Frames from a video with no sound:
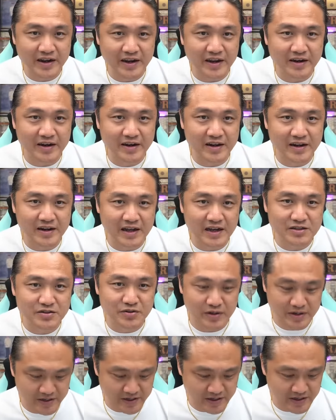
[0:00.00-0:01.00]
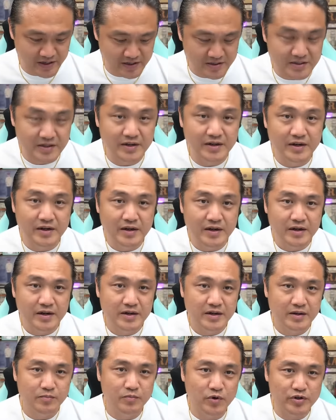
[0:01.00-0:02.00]
And the last one is,
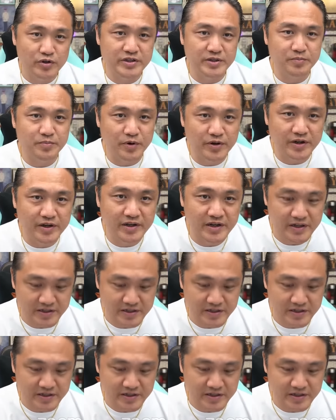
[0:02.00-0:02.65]
most important,